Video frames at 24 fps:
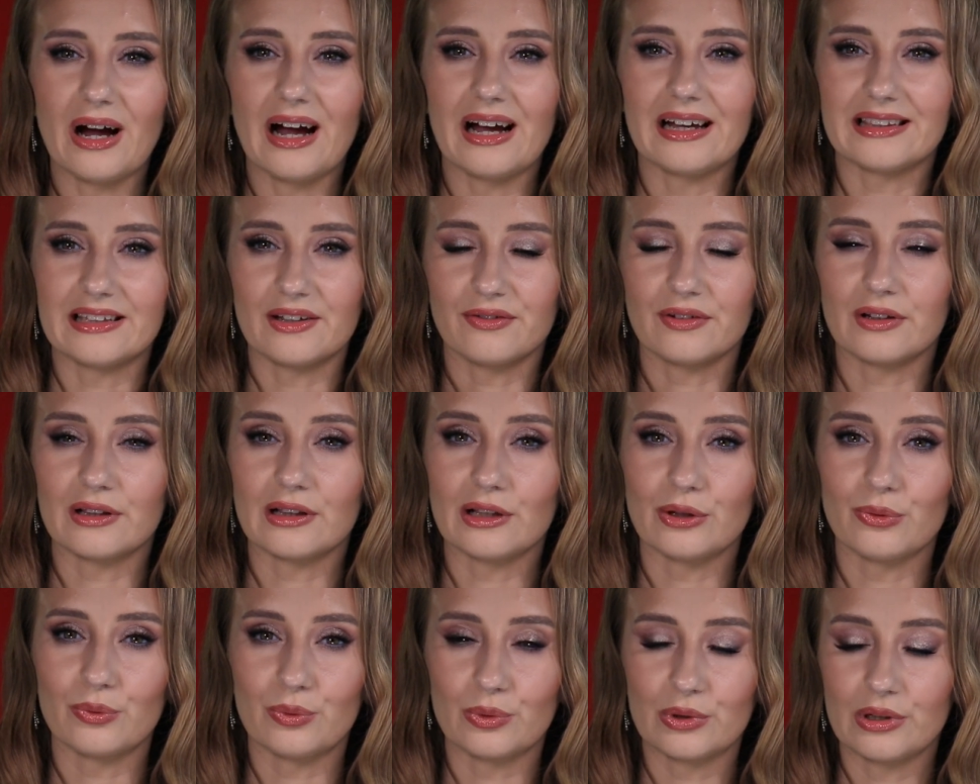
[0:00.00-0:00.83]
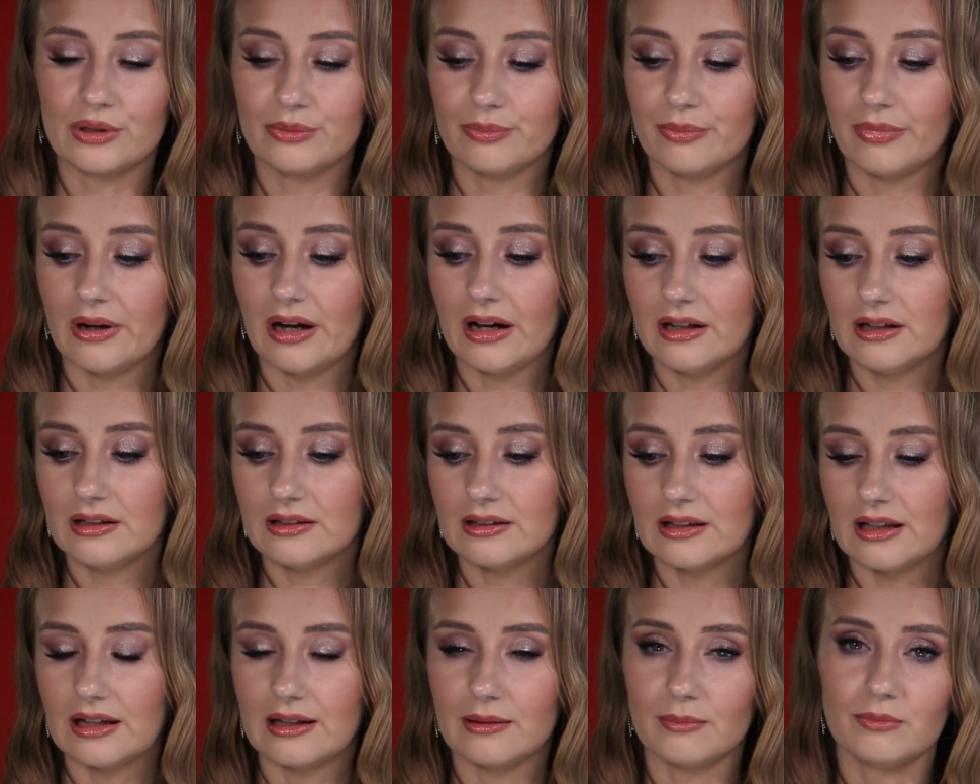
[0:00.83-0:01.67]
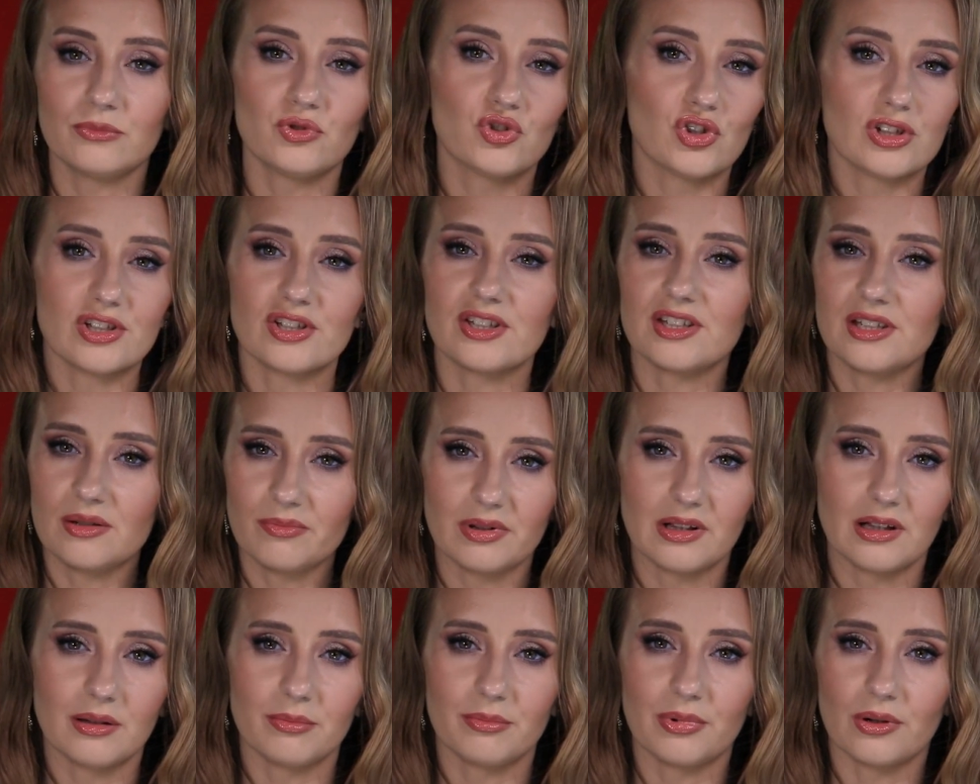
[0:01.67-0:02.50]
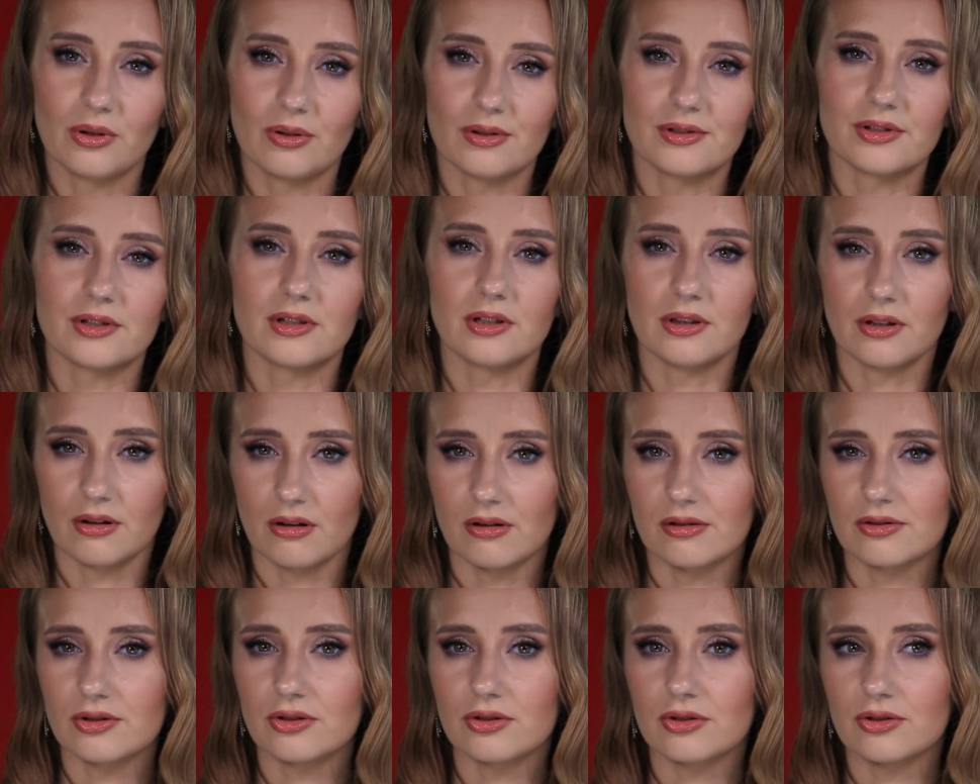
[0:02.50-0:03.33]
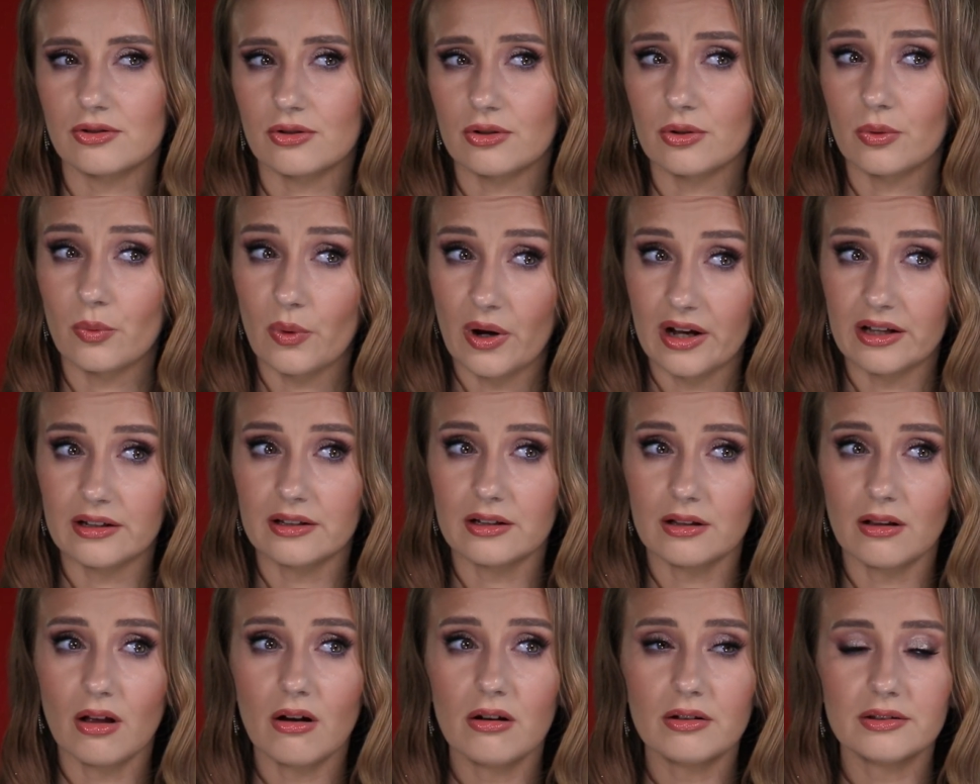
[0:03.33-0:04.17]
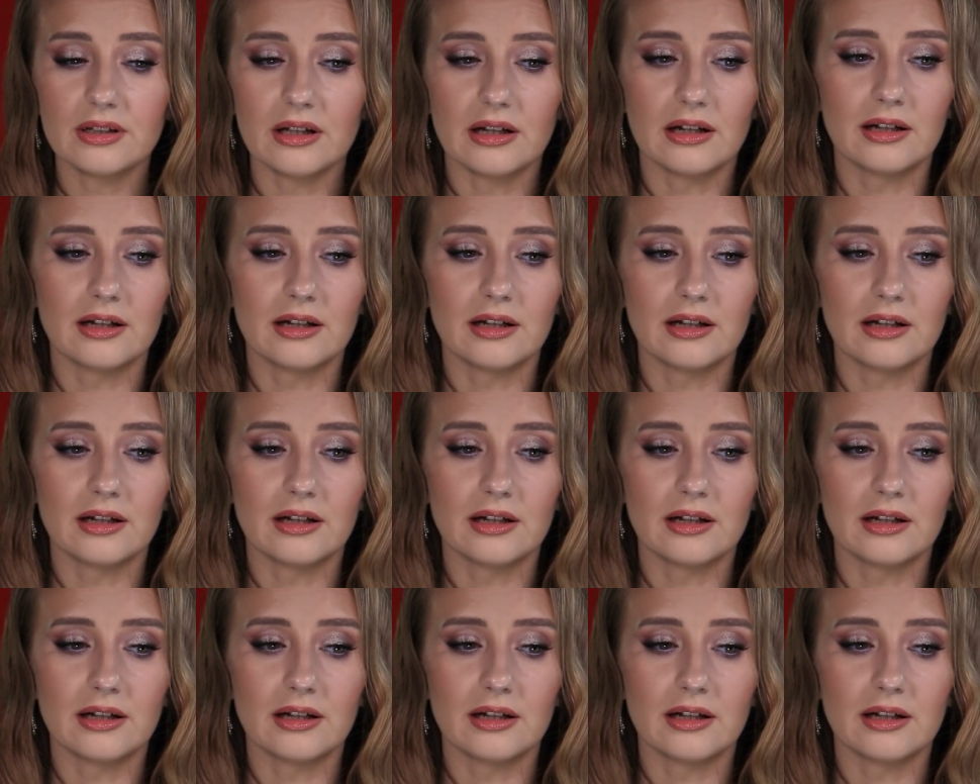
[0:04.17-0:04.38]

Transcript: I definitely wouldn't buy it just simply because it costs quite a lot,